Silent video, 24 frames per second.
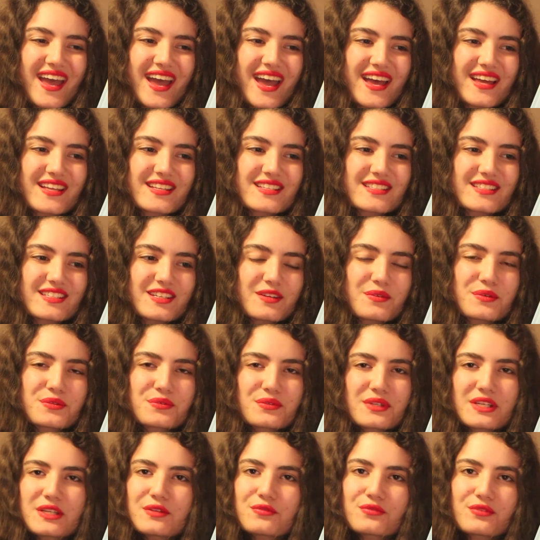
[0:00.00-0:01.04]
and it was
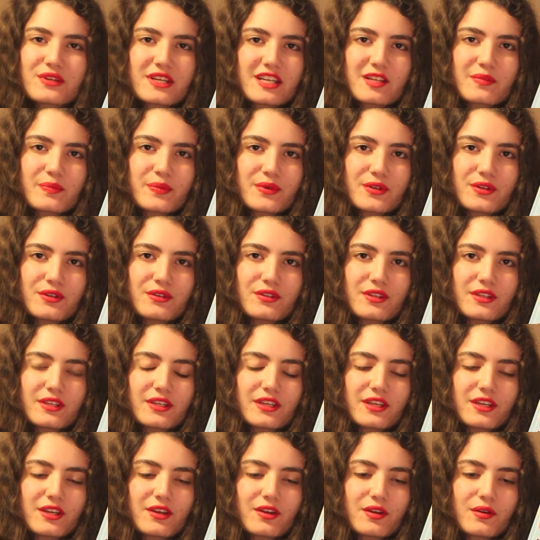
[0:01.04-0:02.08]
really readable
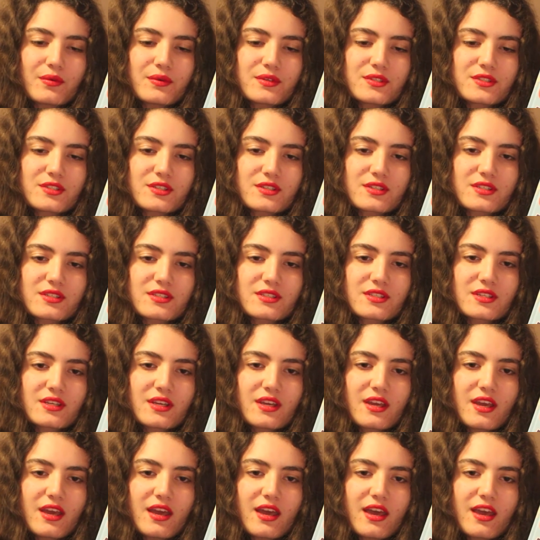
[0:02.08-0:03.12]
you know it was just
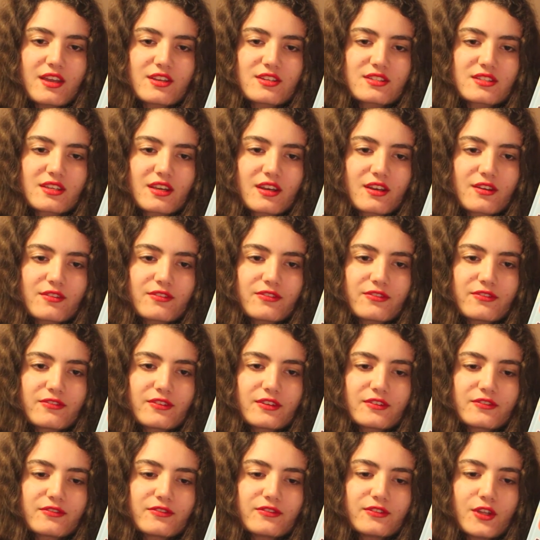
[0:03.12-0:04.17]
it just kind of
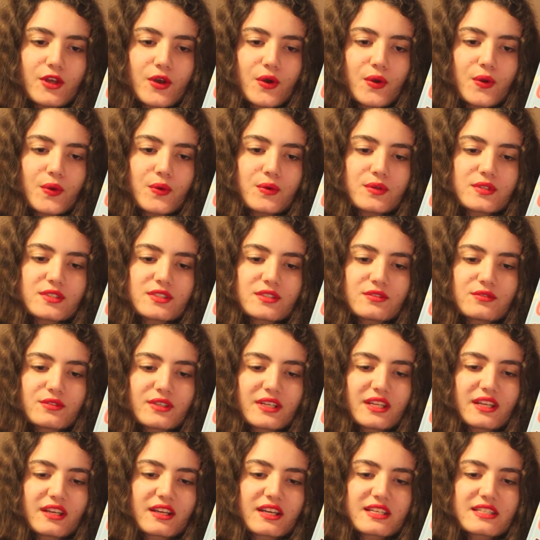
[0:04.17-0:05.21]
flowed
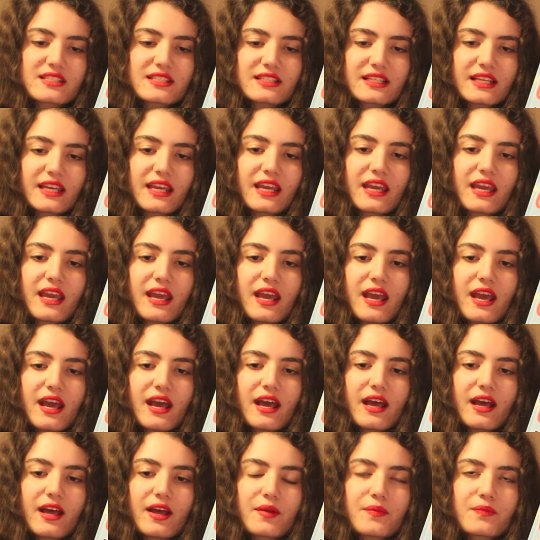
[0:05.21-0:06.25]
really nicely
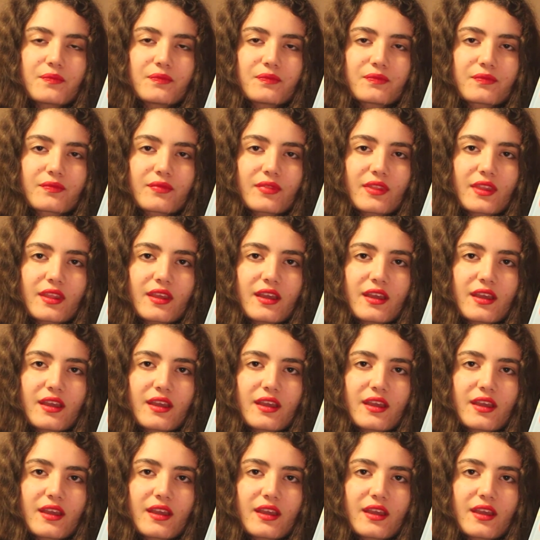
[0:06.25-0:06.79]
um,